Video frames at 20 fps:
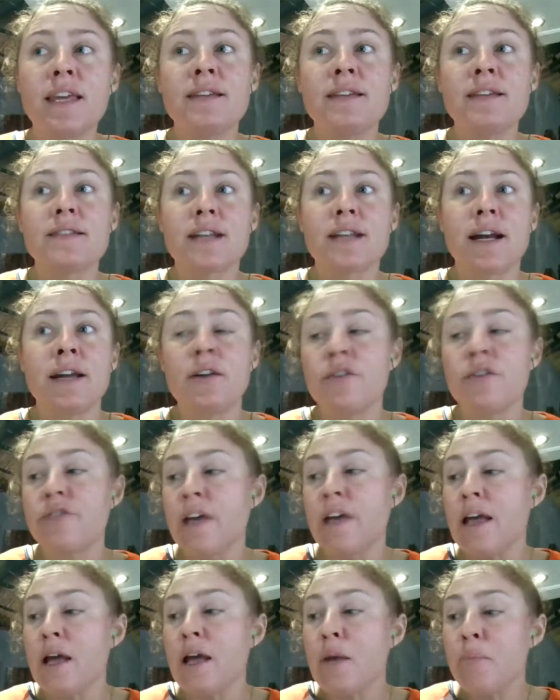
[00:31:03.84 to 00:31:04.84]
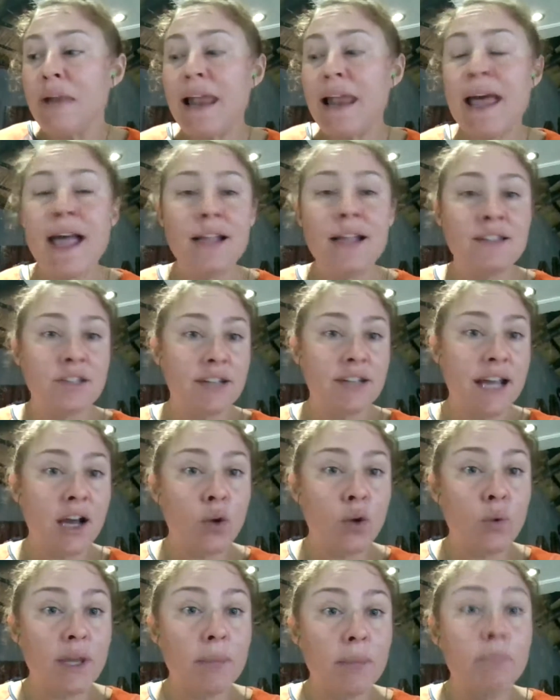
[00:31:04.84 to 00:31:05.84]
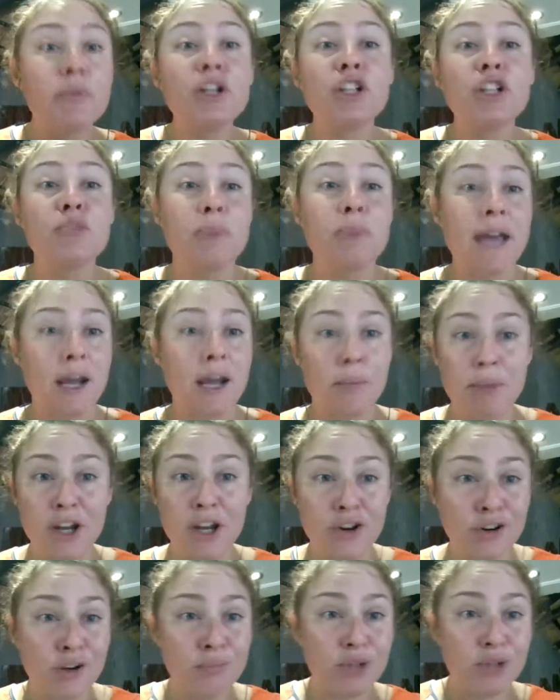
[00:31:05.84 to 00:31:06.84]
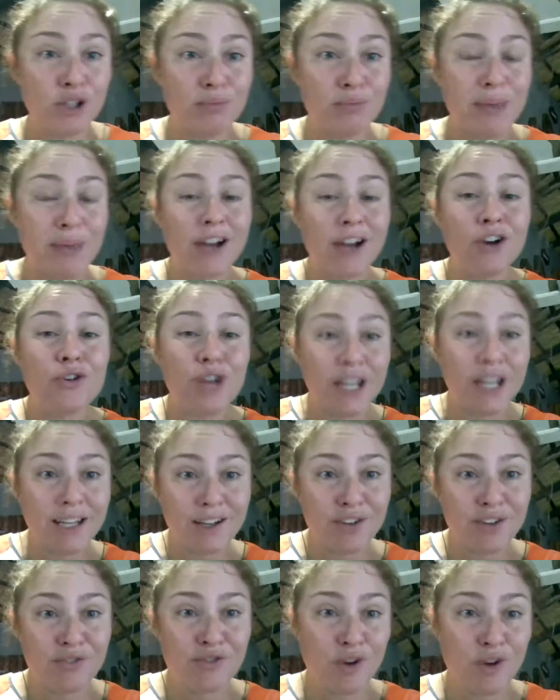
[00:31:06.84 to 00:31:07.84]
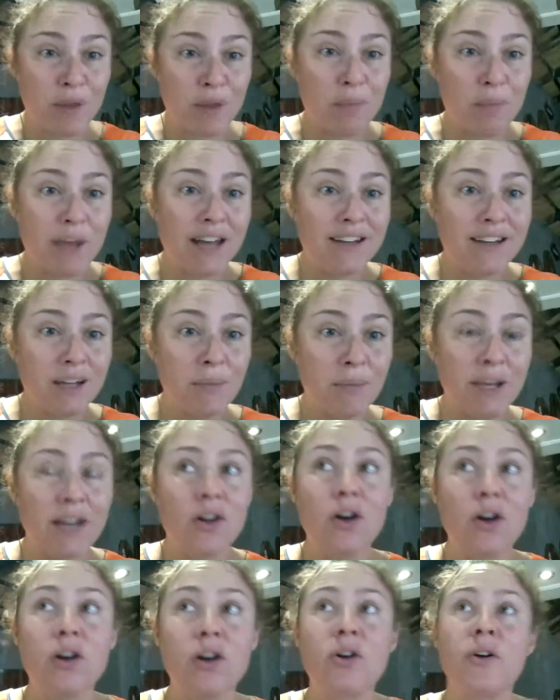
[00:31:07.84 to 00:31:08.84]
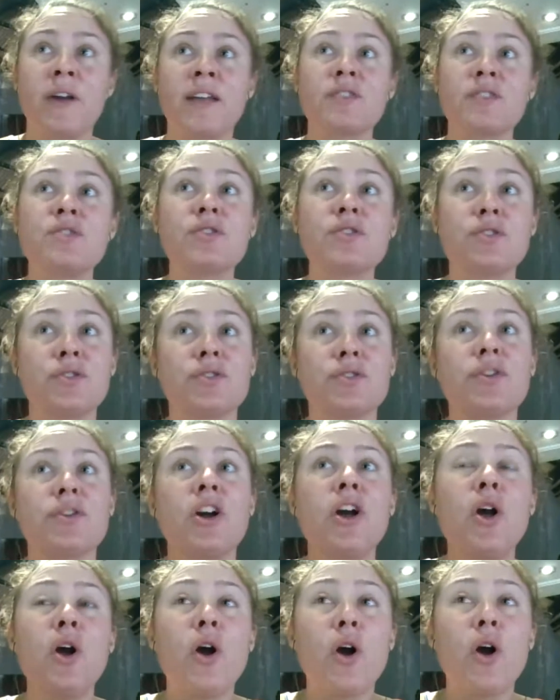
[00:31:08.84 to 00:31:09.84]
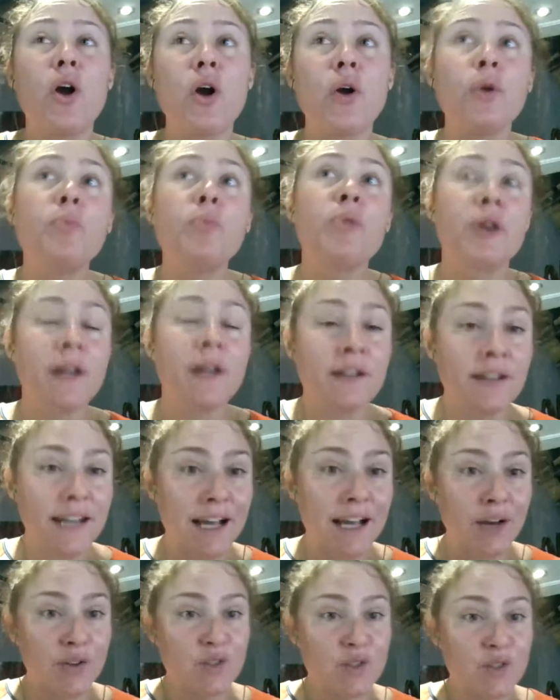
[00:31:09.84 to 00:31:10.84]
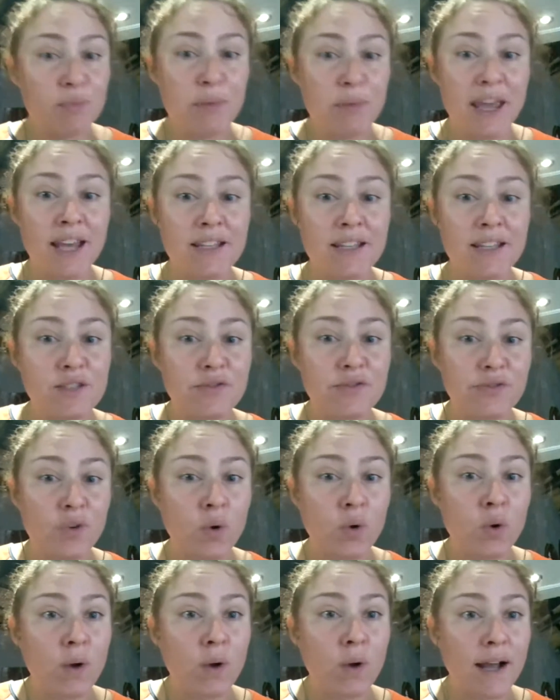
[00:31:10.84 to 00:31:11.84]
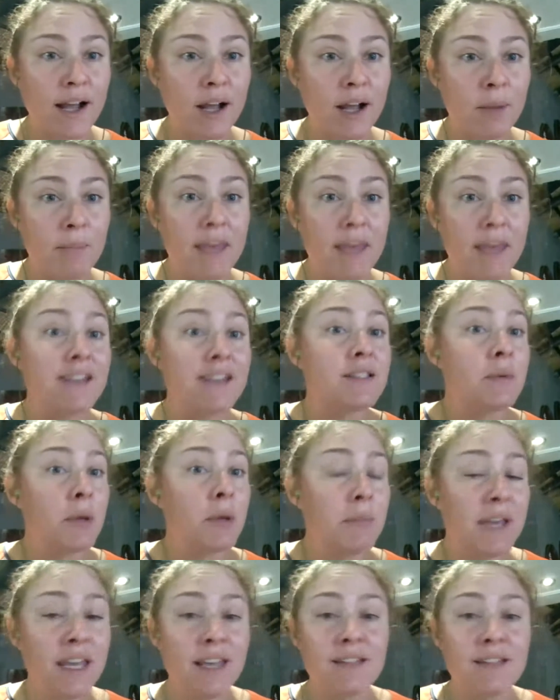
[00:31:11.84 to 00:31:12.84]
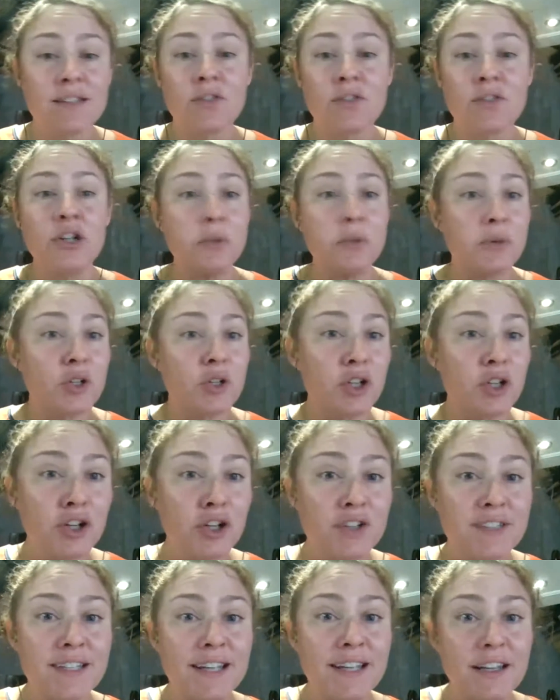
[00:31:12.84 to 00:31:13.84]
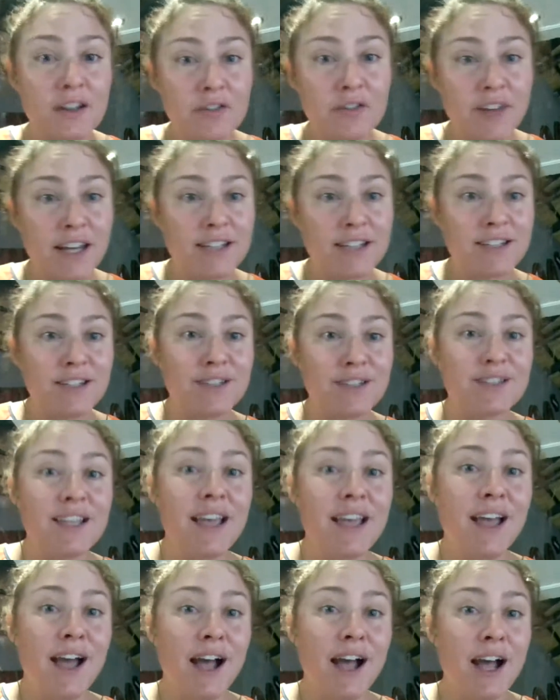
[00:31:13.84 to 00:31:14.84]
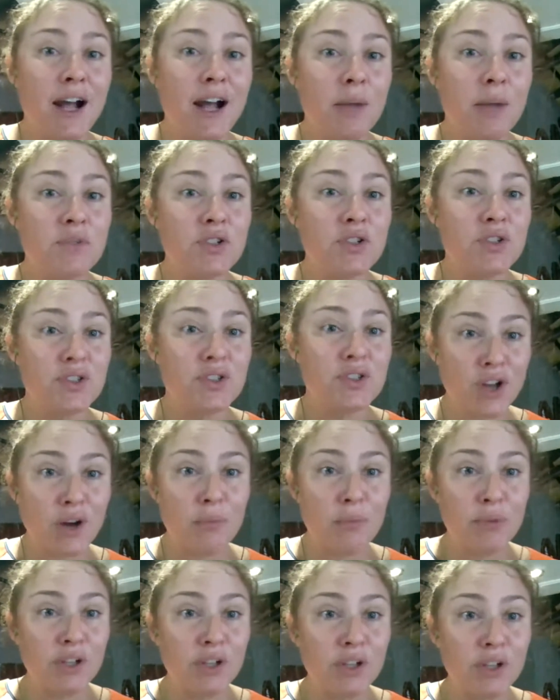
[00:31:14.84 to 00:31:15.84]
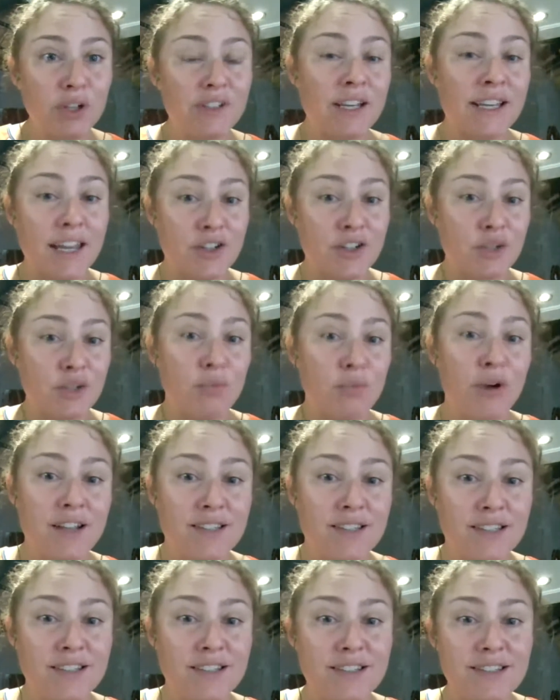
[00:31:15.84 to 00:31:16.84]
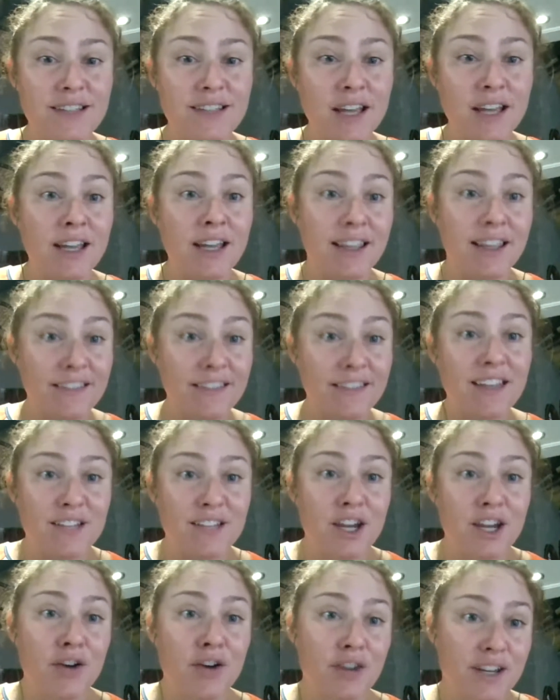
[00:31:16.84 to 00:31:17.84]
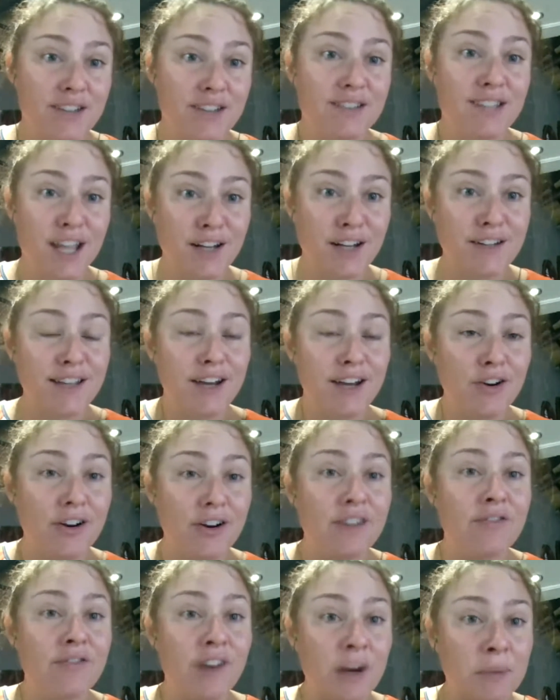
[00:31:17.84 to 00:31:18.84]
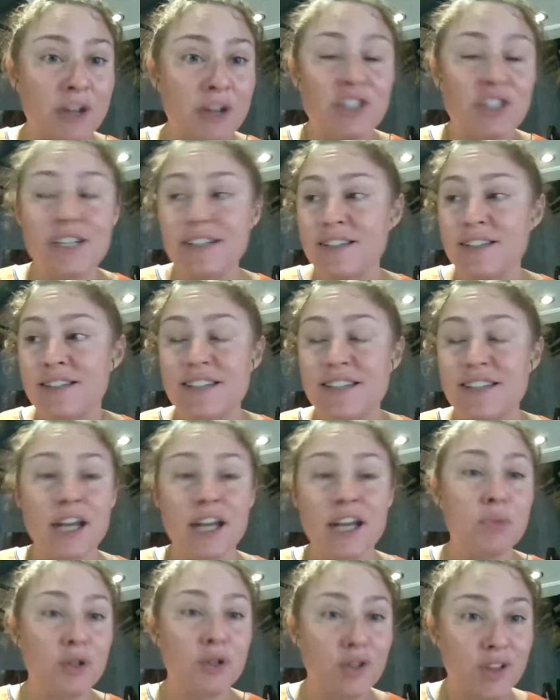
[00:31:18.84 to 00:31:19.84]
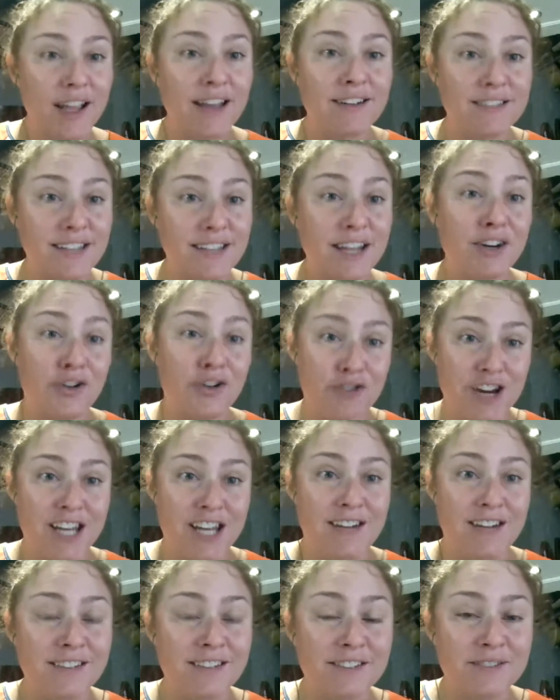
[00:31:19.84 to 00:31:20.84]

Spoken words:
these kind of plans and how we build back better and build back greener from the pandemic are going to open and allow space for SMMEs and entrepreneurs and innovators to start building enterprises in these areas that are environmentally sustainable and green.